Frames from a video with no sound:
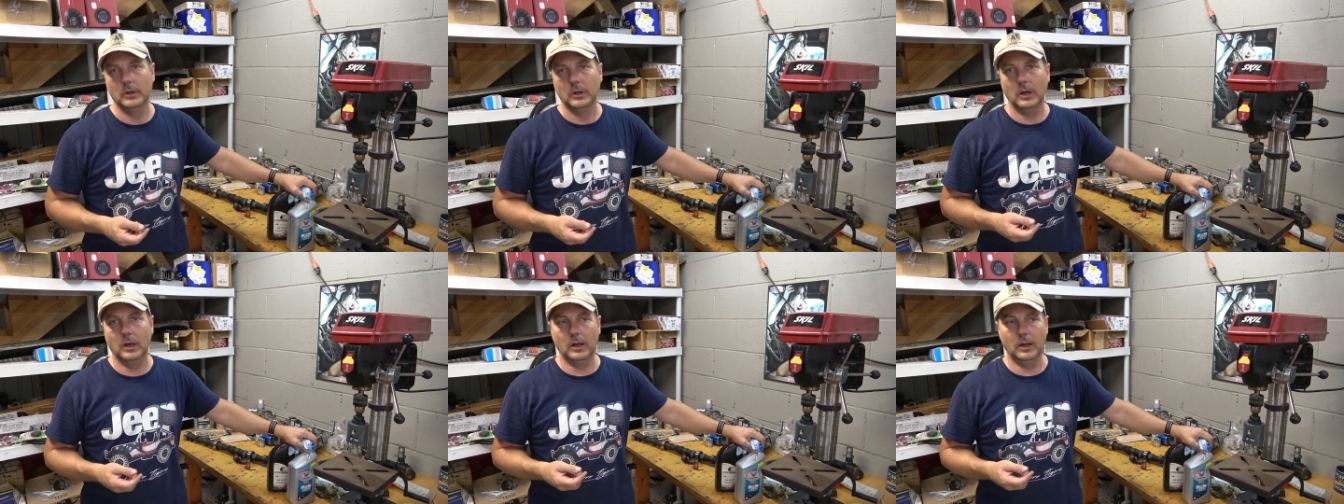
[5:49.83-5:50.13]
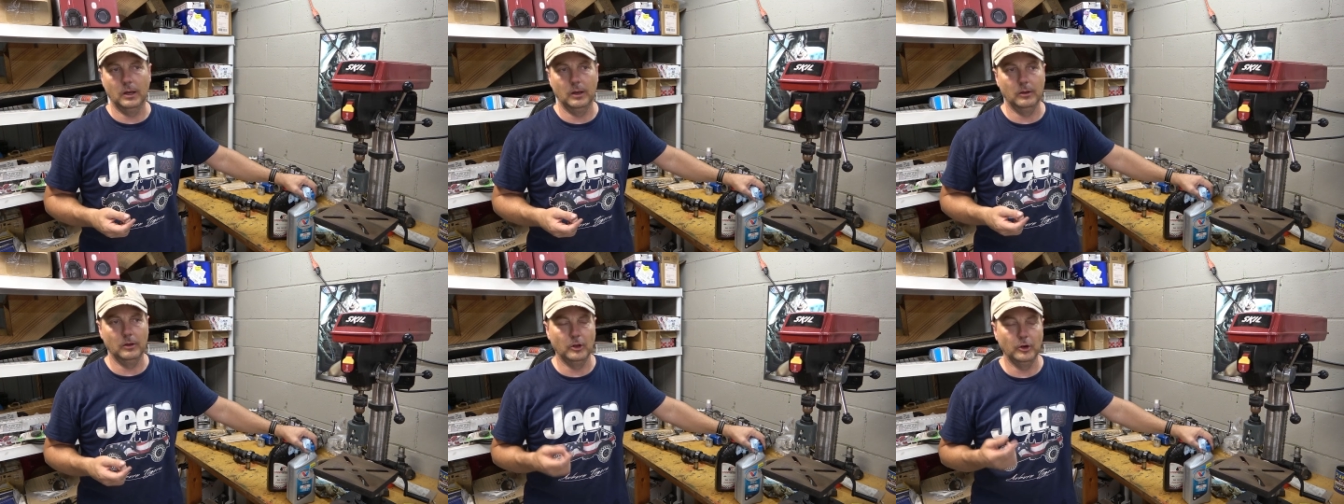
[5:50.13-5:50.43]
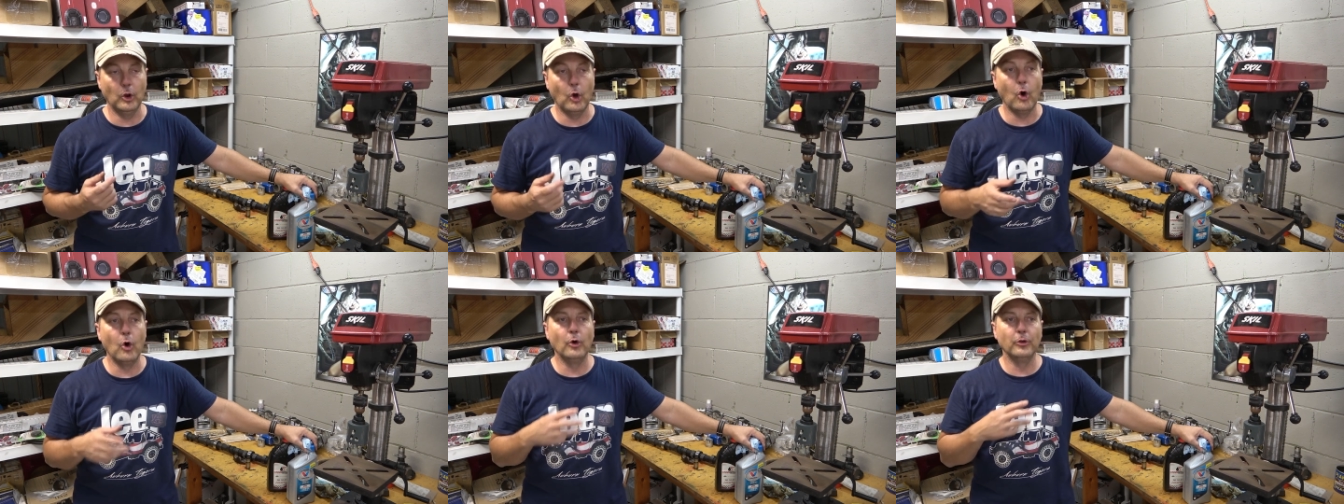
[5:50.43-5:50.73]
uh,
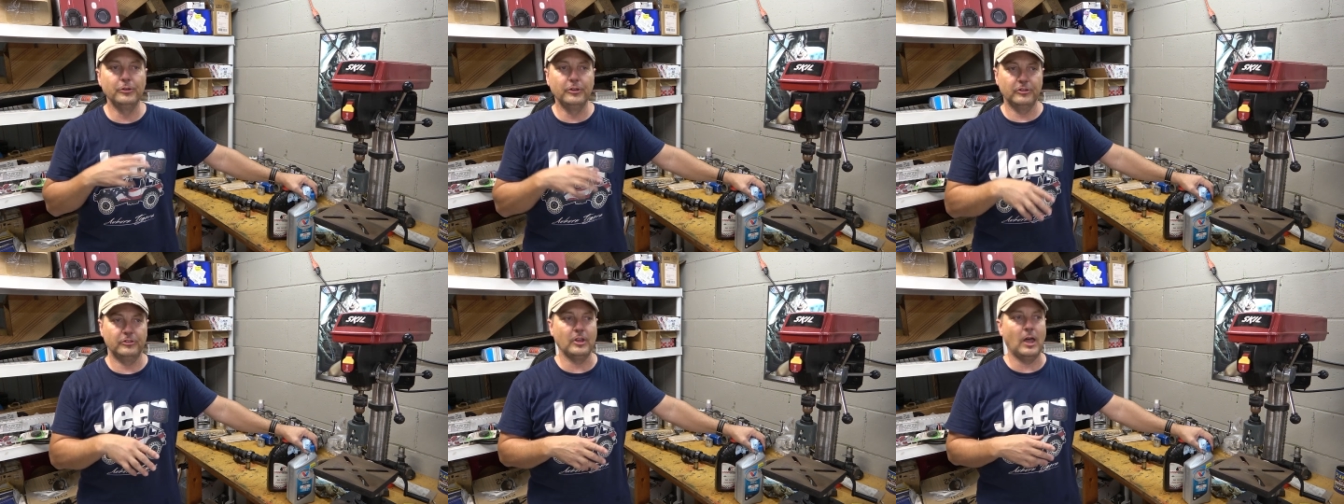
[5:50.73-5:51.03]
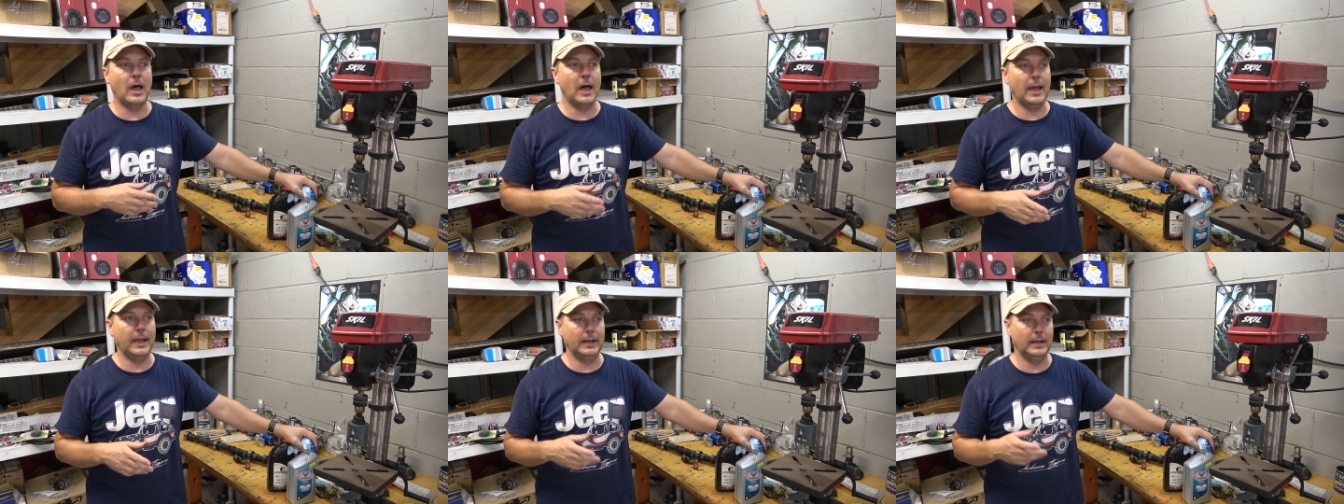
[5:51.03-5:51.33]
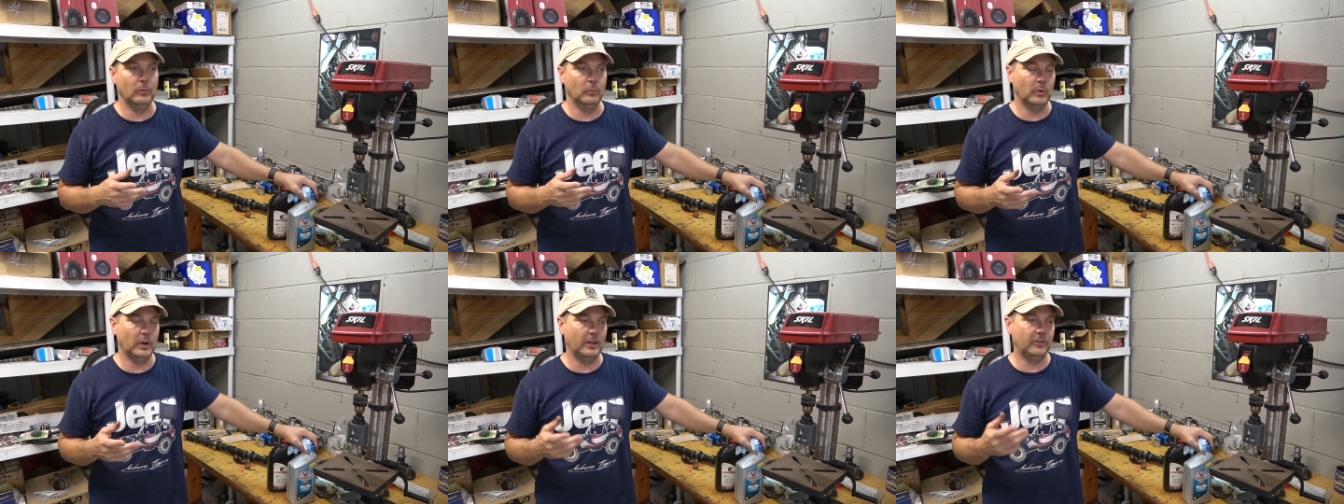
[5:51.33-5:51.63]
an old design,
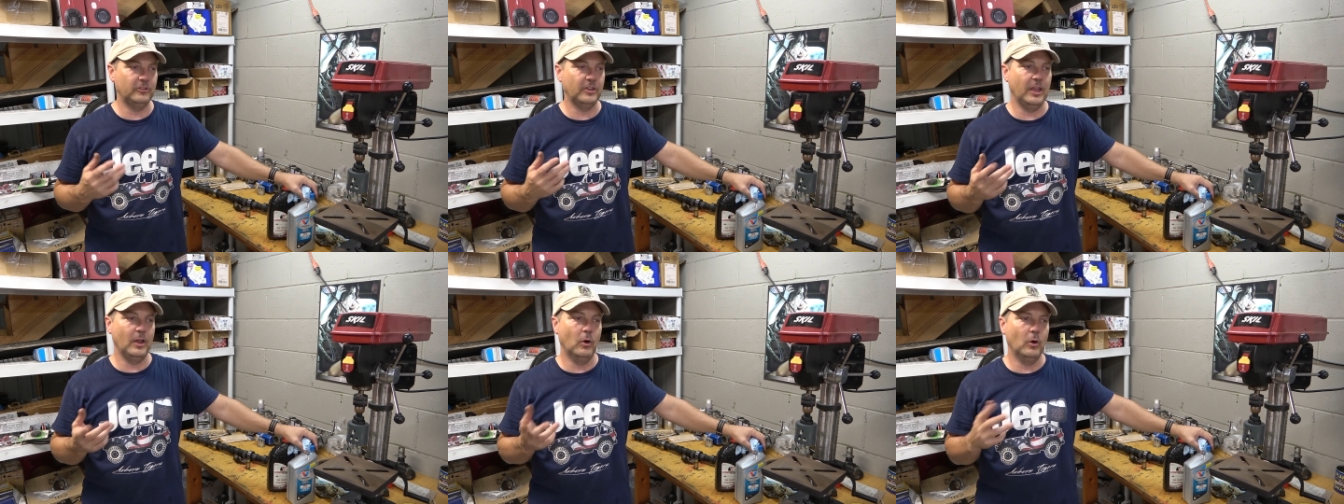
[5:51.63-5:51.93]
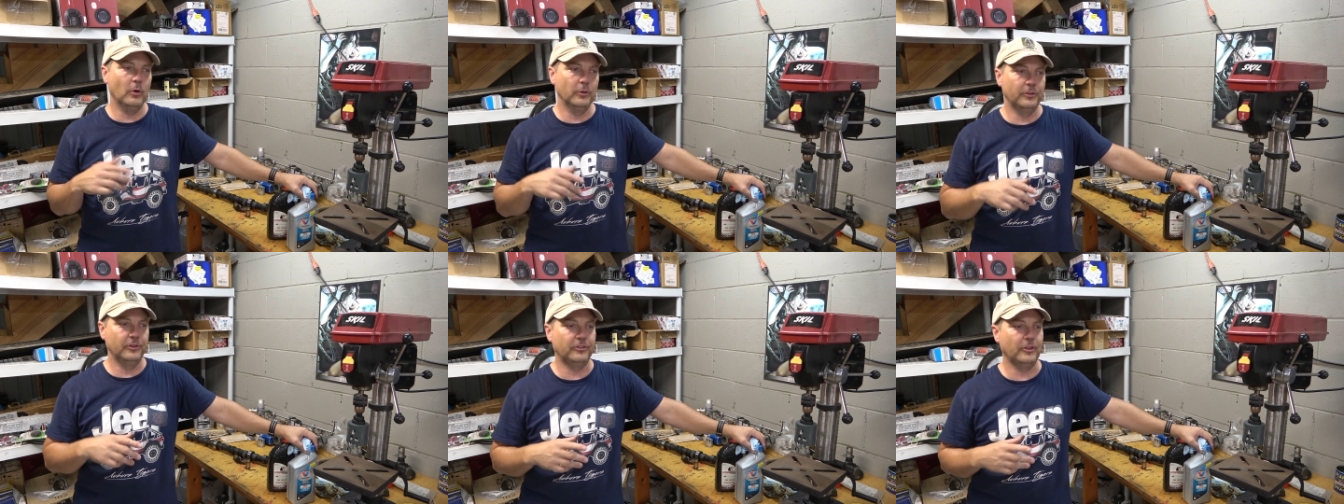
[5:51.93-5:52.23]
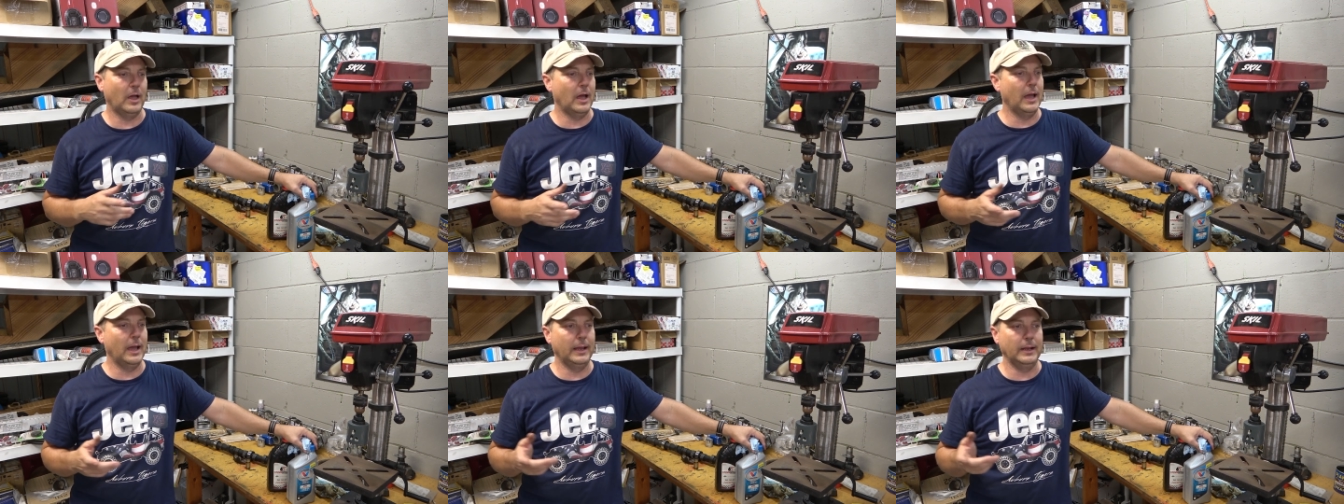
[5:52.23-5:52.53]
and when I say old
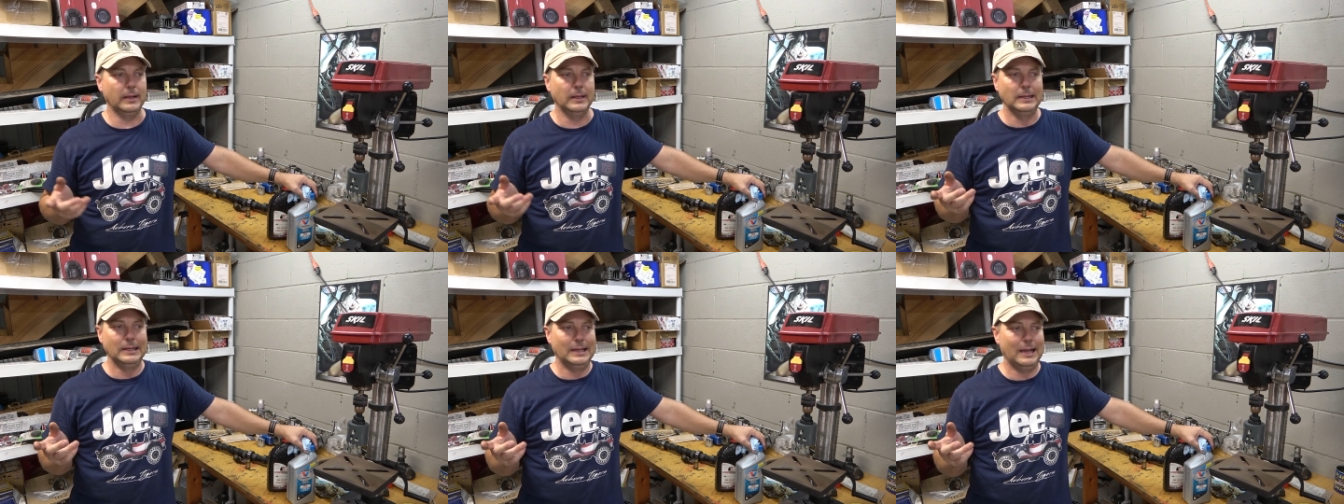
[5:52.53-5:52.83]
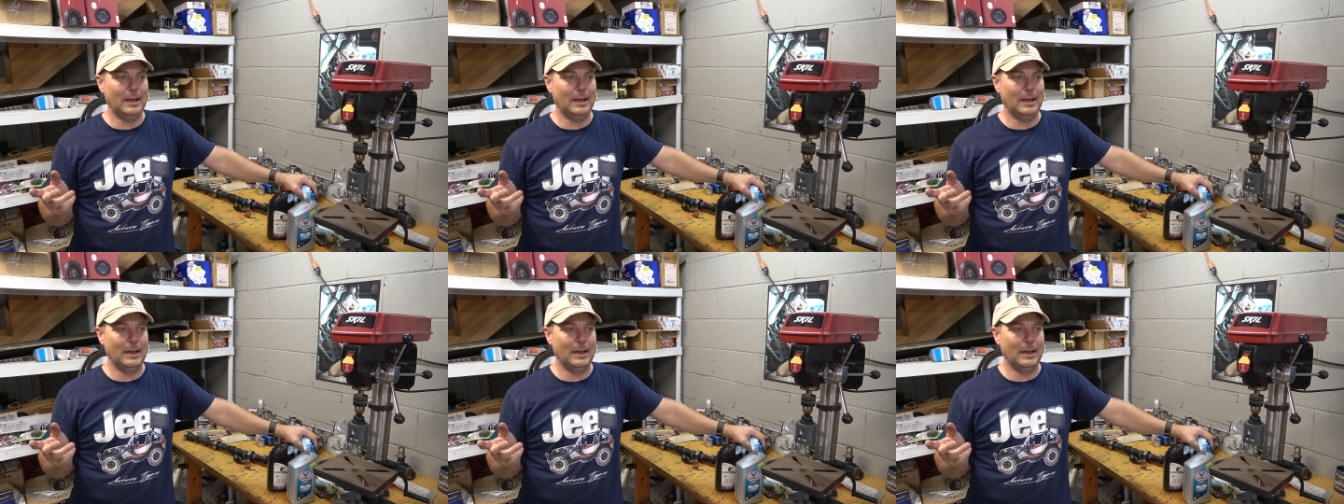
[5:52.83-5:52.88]
design,